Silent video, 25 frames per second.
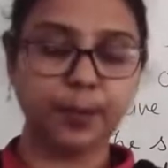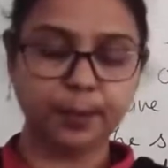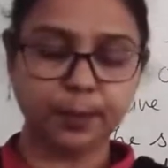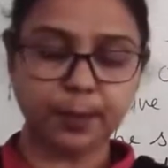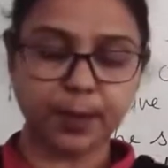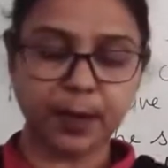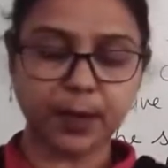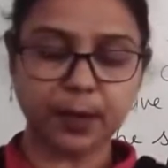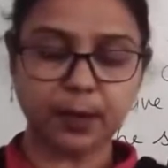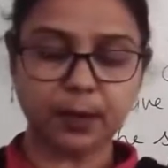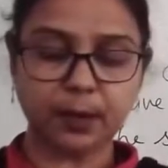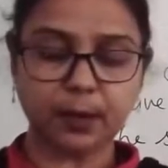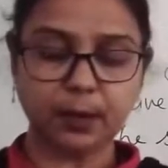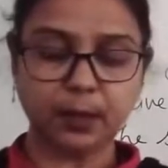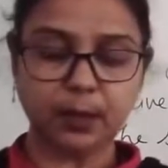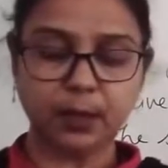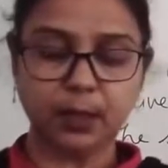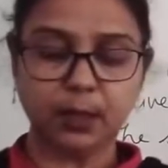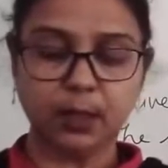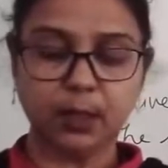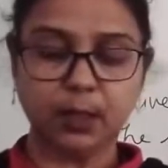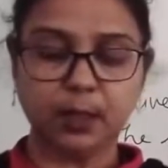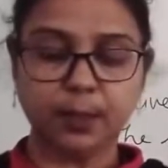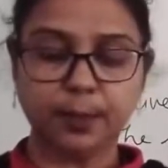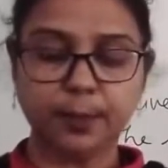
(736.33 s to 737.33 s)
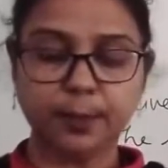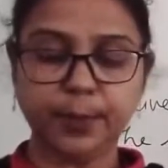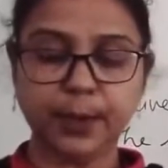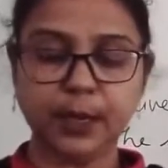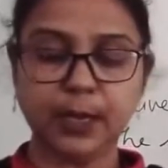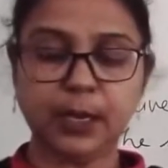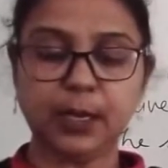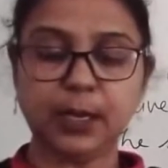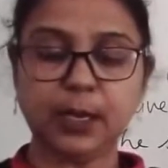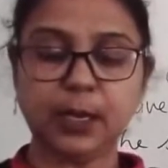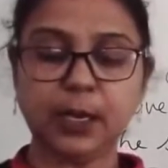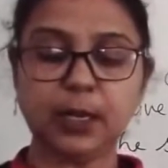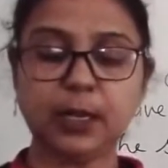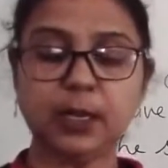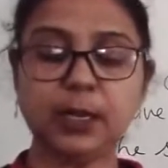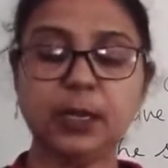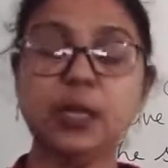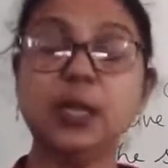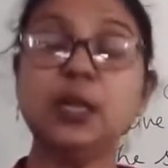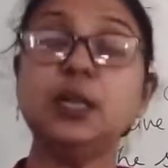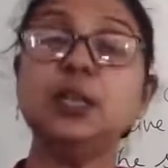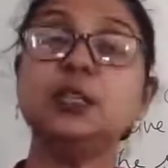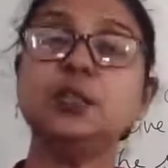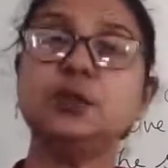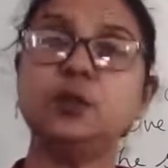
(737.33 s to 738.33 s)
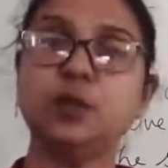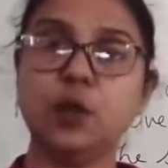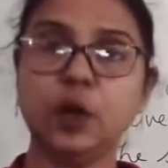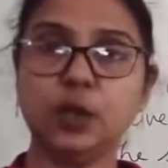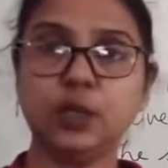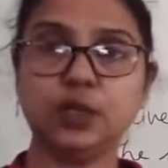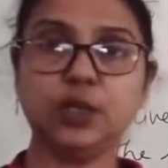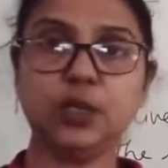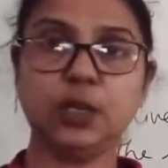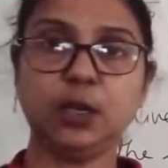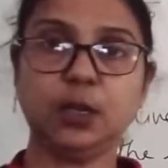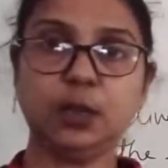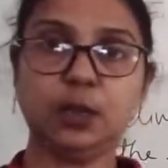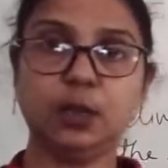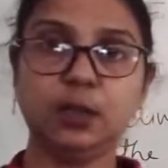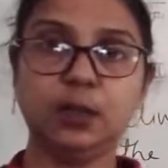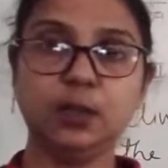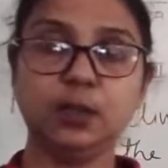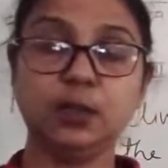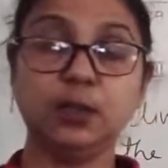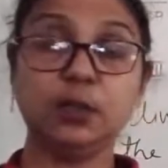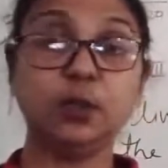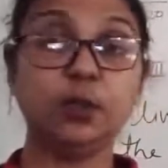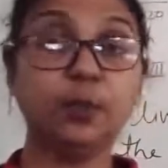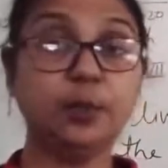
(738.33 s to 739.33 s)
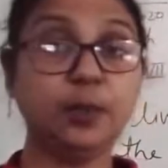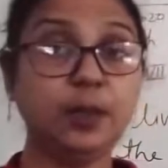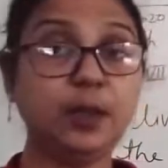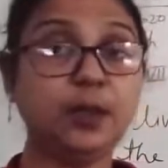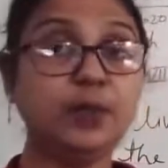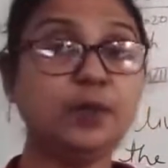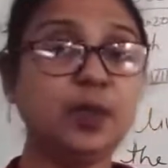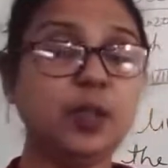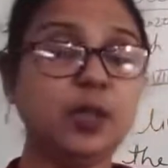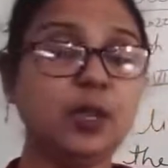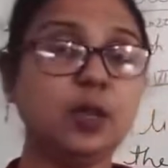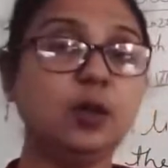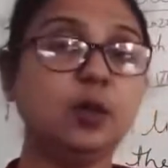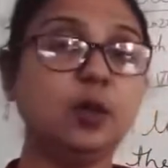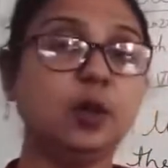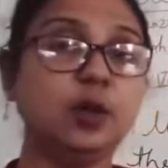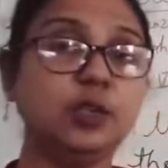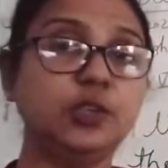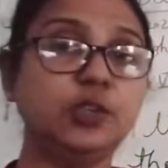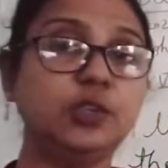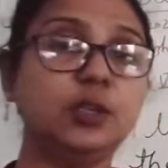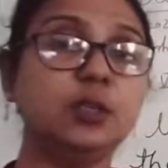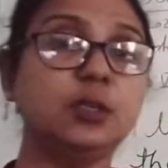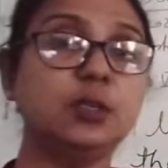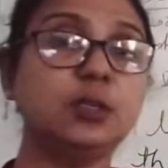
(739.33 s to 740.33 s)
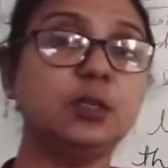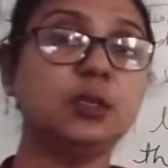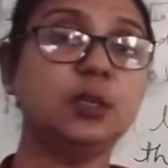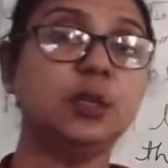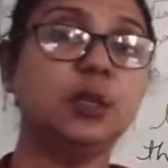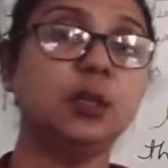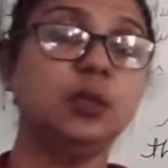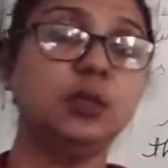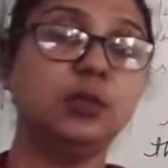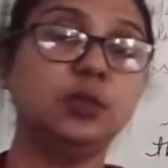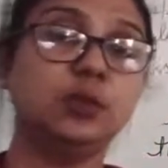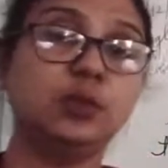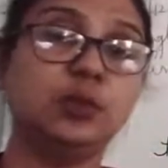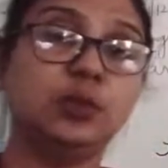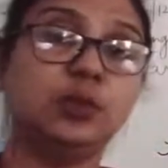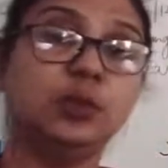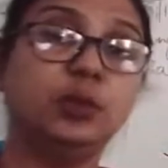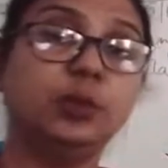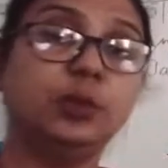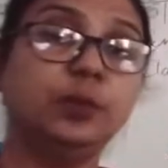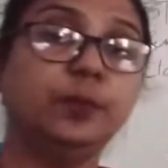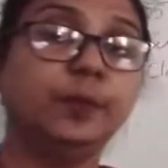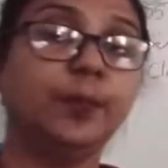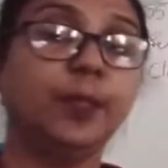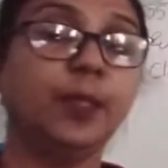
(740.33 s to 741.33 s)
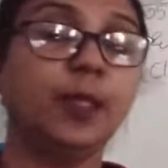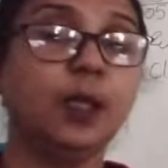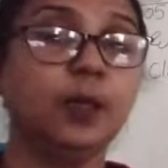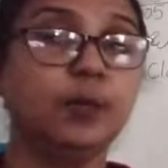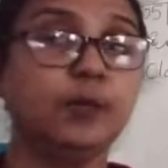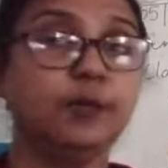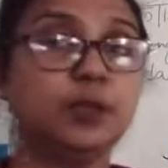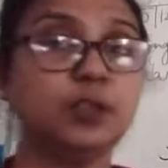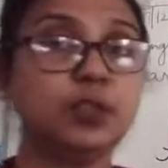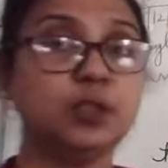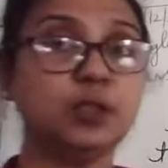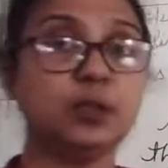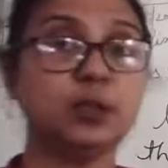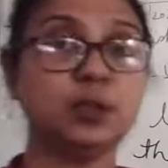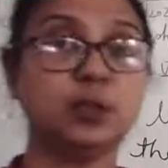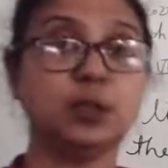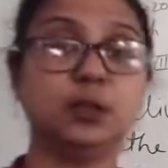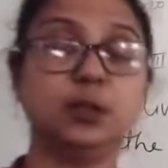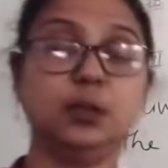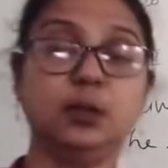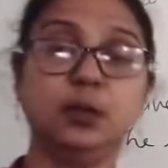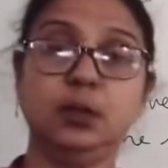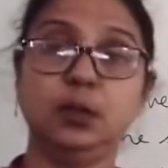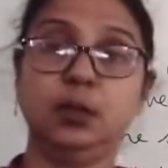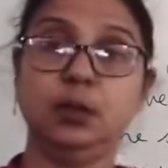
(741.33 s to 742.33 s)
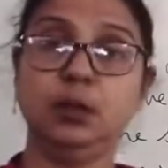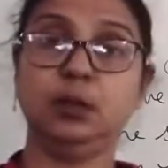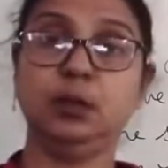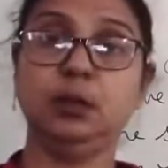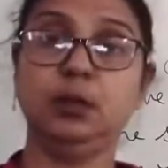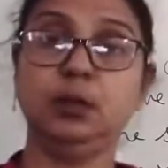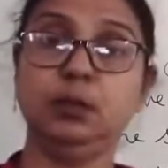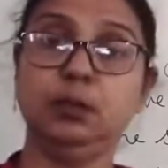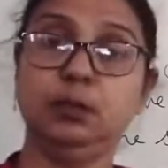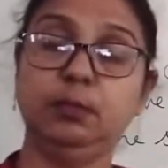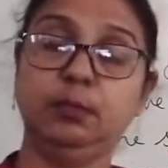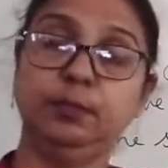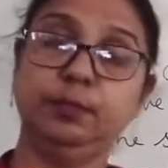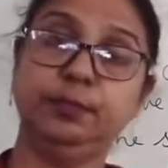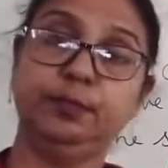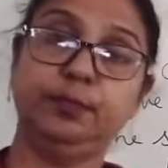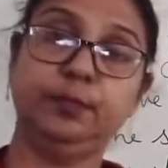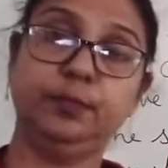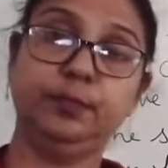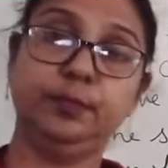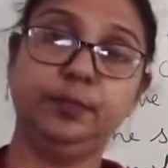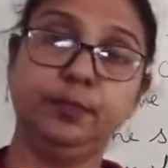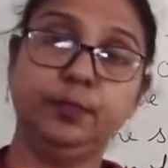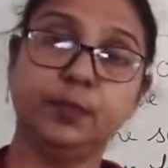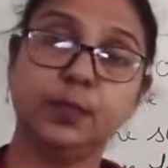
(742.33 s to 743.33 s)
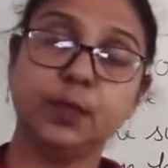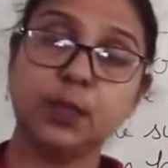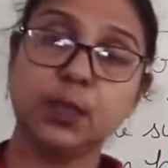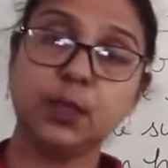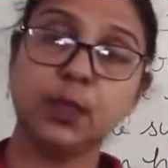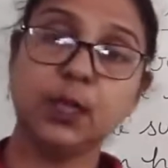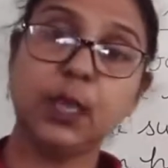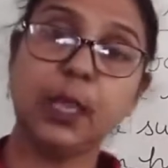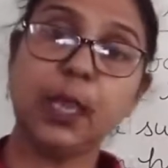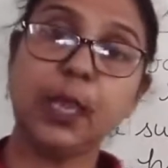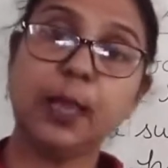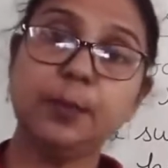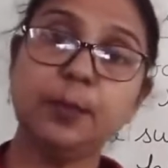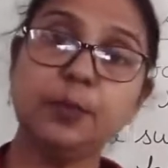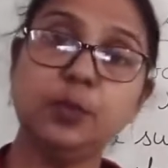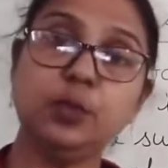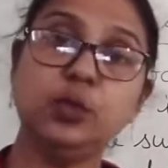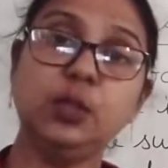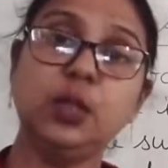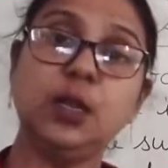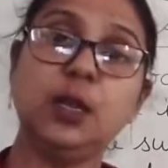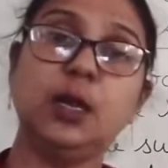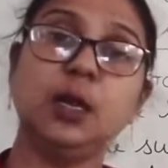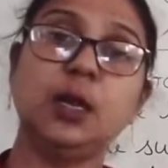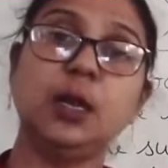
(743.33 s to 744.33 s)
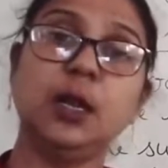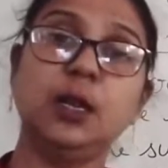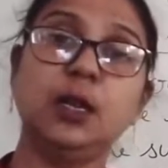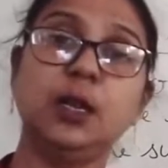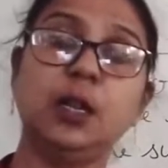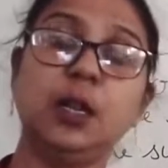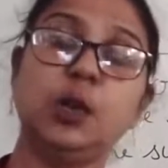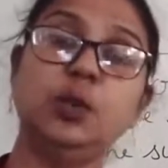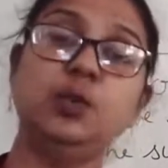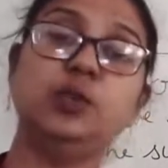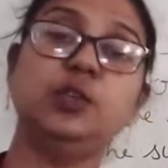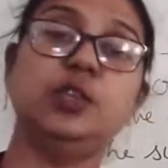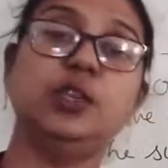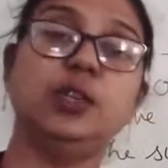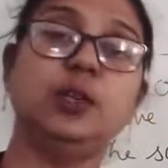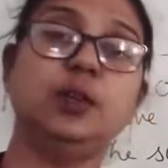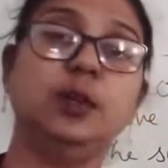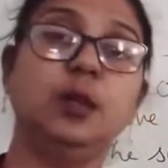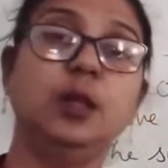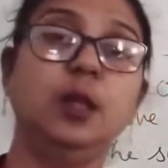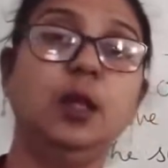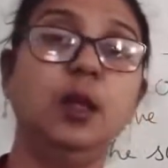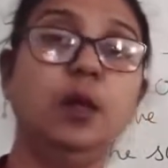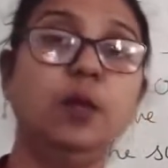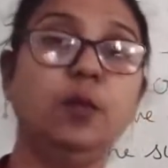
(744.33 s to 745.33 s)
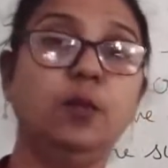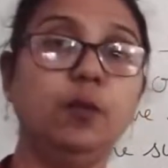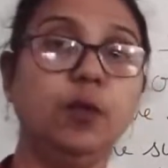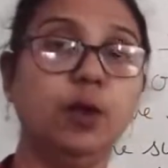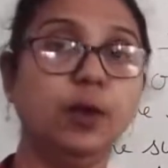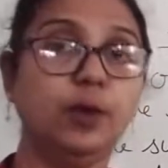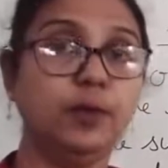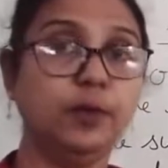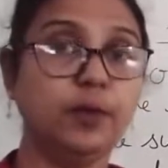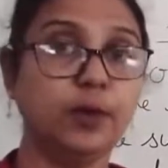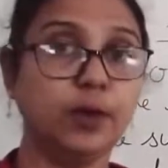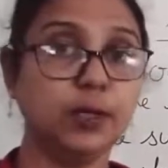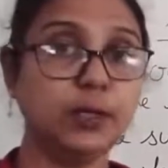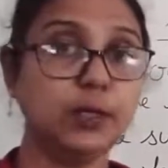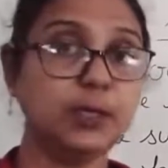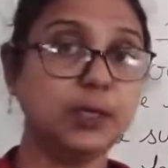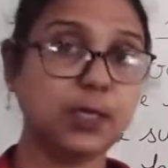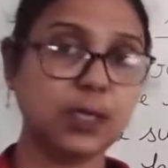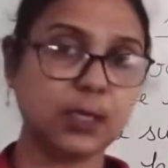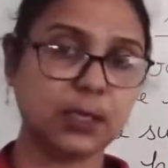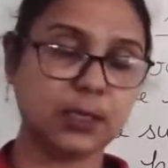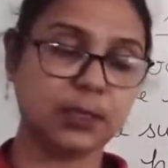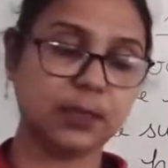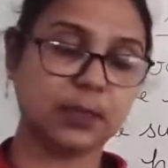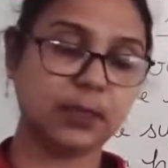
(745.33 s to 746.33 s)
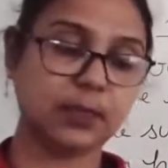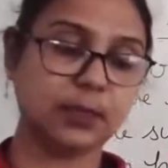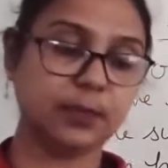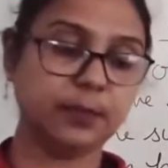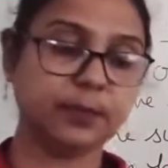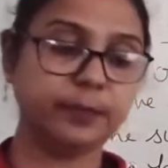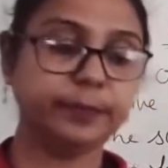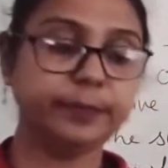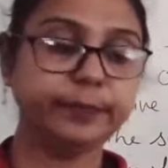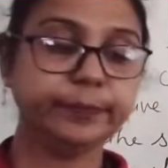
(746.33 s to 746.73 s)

But, but it needs watching. So be very cautious. So we just uh, came to the conclusion what was this?